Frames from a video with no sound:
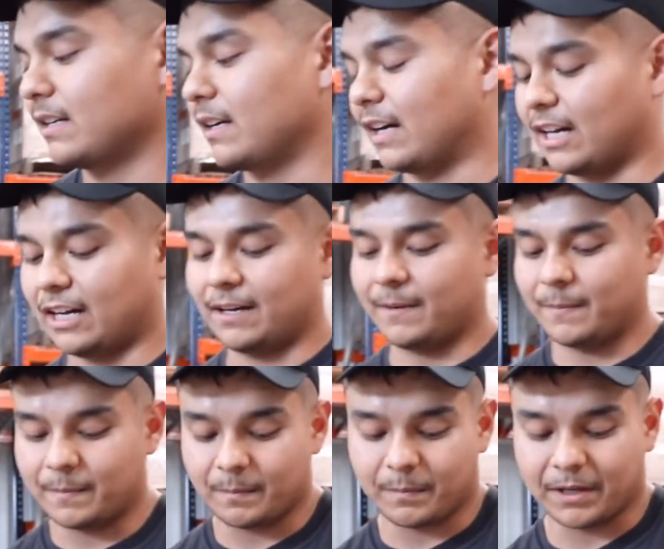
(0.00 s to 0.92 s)

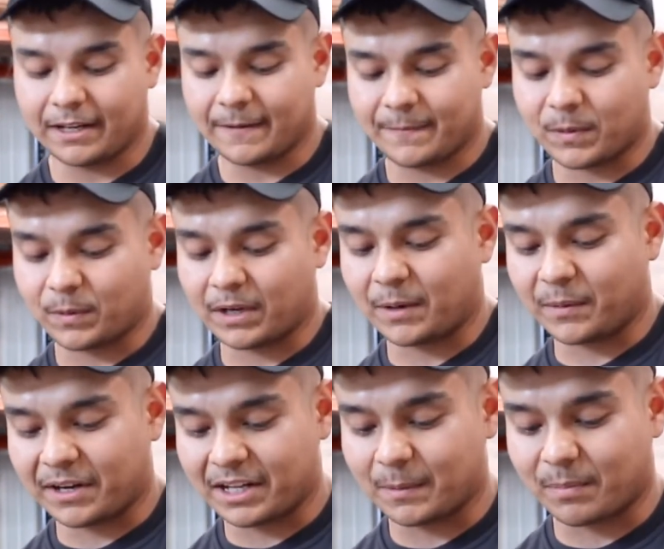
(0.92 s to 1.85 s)
But what I
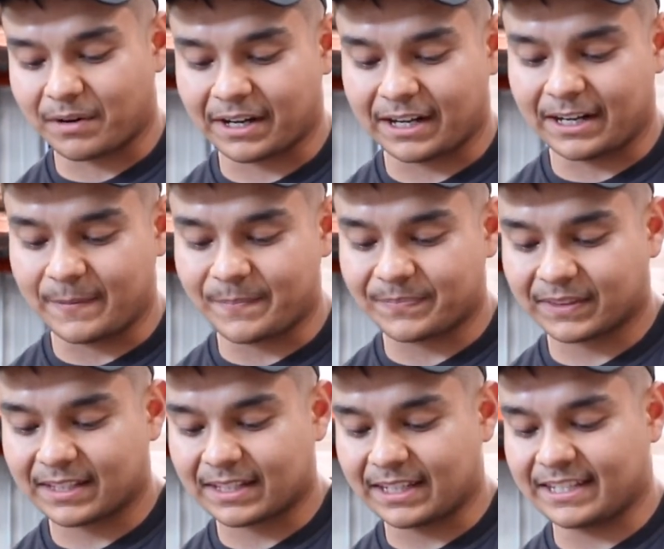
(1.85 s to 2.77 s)
wanted to bring up
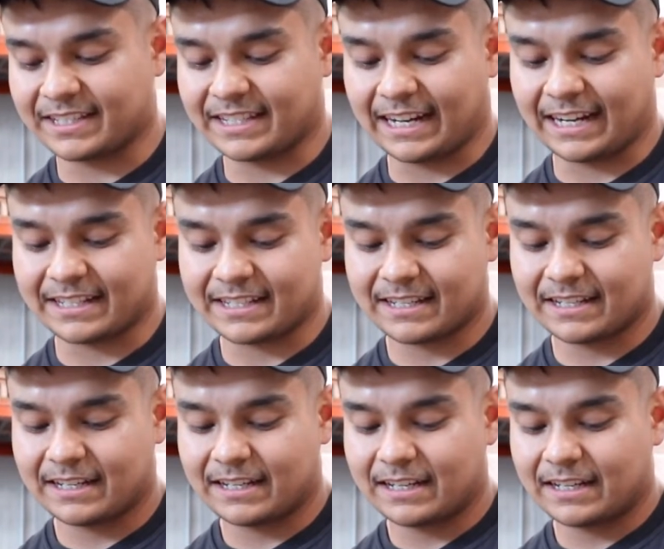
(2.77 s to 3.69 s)
is that
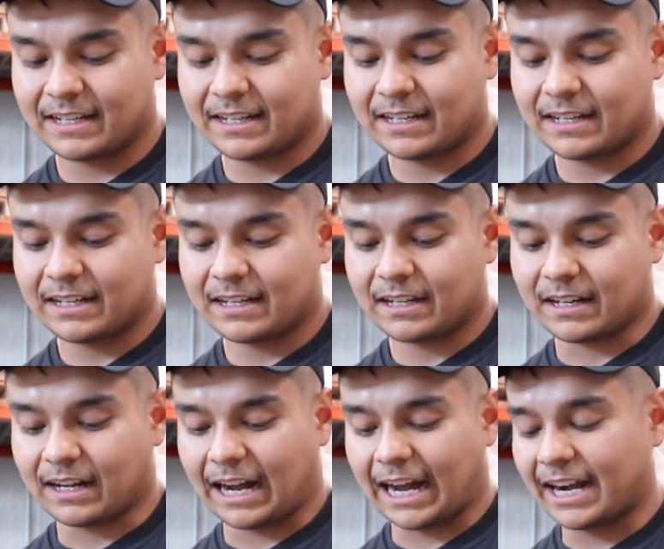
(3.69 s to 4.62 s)

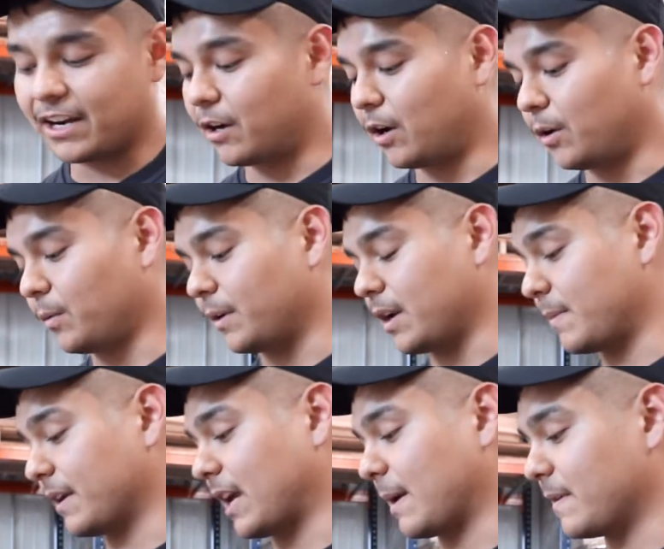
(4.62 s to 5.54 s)
I didn't know when it
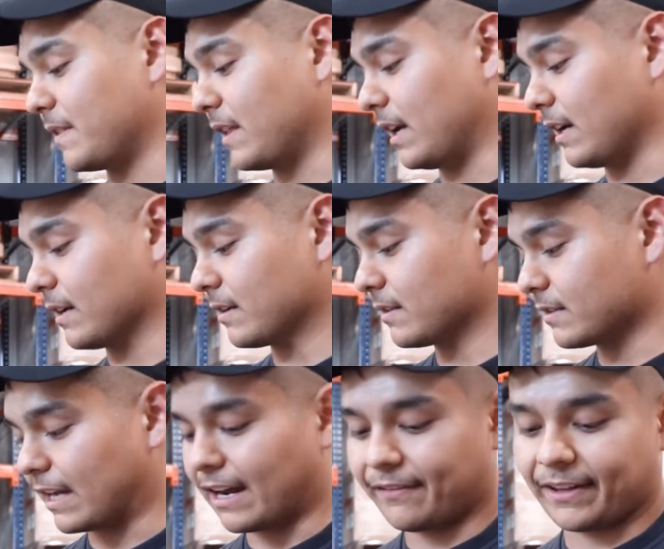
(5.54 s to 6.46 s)
became a thing to
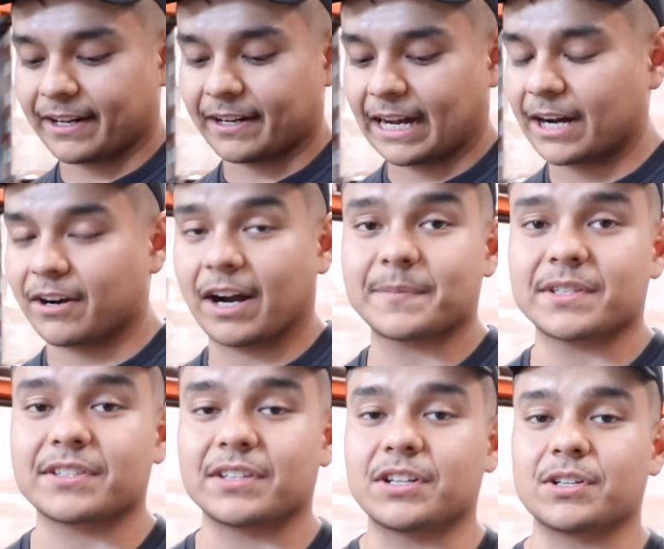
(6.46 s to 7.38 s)
have like 9 grams of
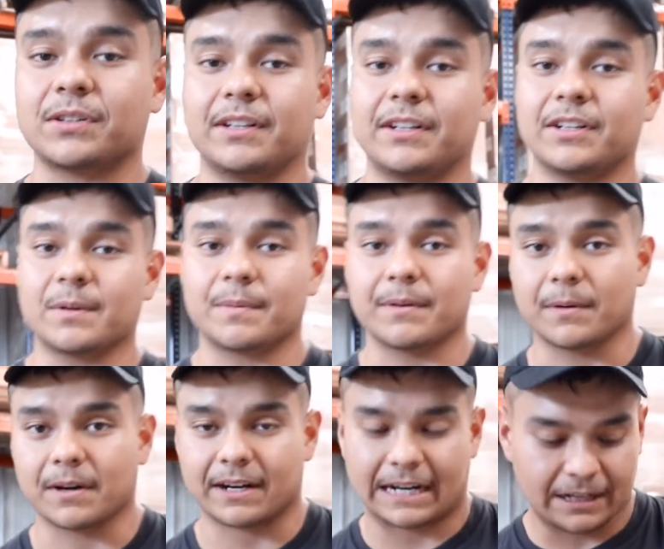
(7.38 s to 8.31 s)
citrulline in your
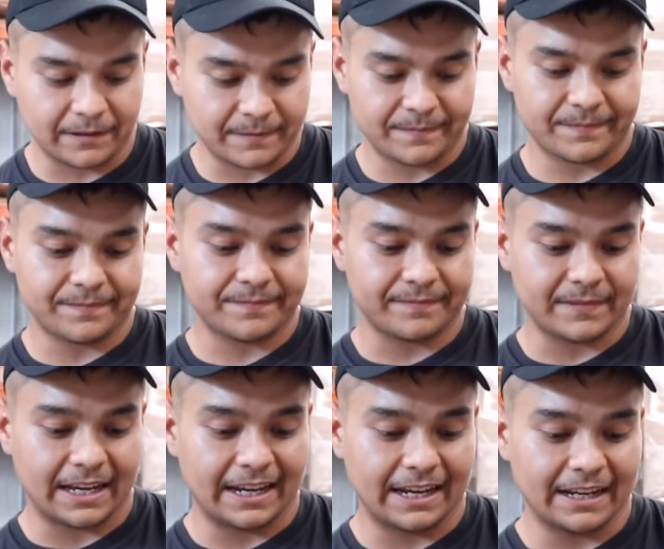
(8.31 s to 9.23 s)
pre-workout,
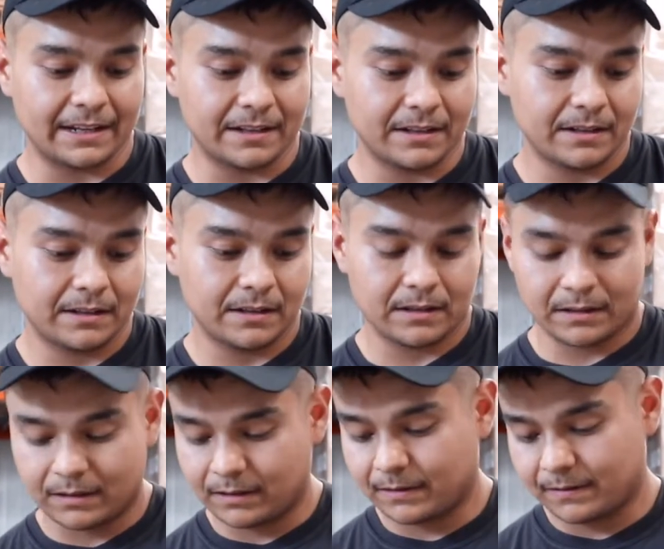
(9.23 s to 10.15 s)
and
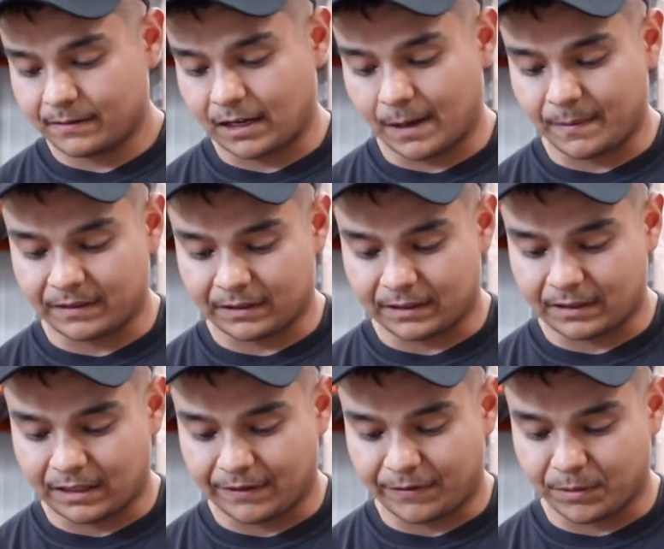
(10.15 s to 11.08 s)
I mean,
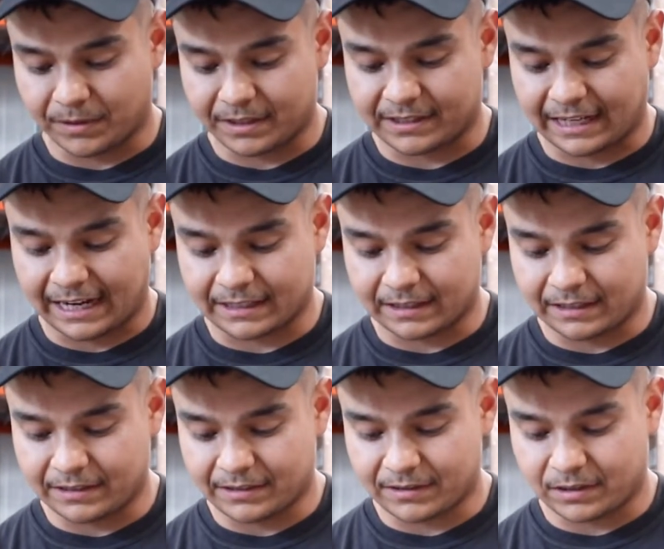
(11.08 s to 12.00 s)
if you were to stack
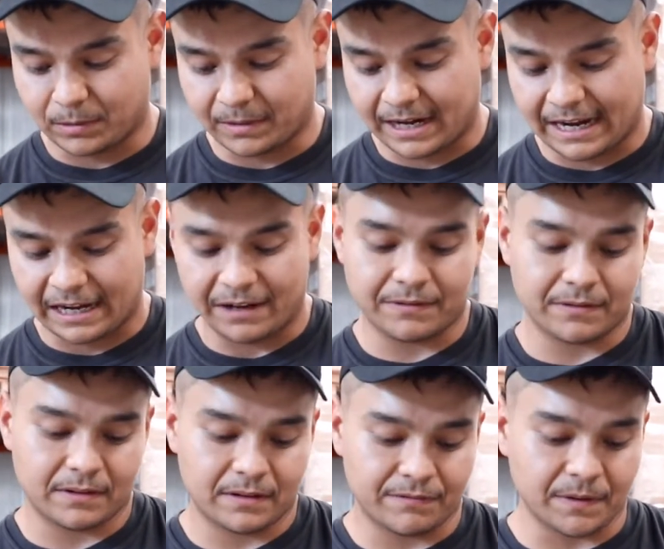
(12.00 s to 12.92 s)
these, you would have
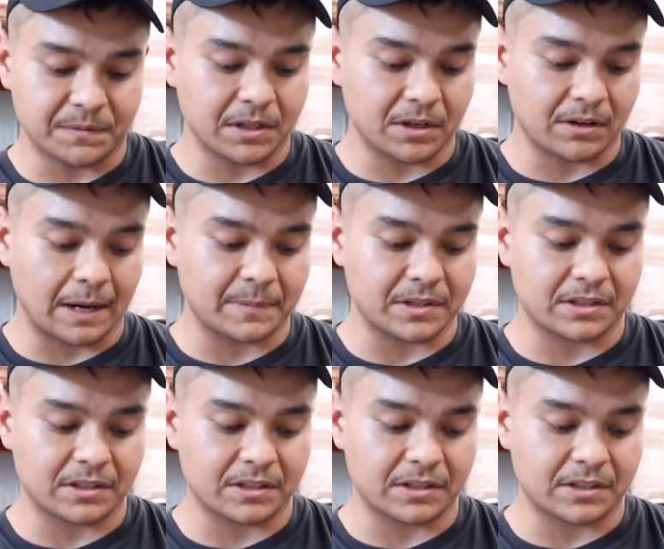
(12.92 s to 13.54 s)
15 grams of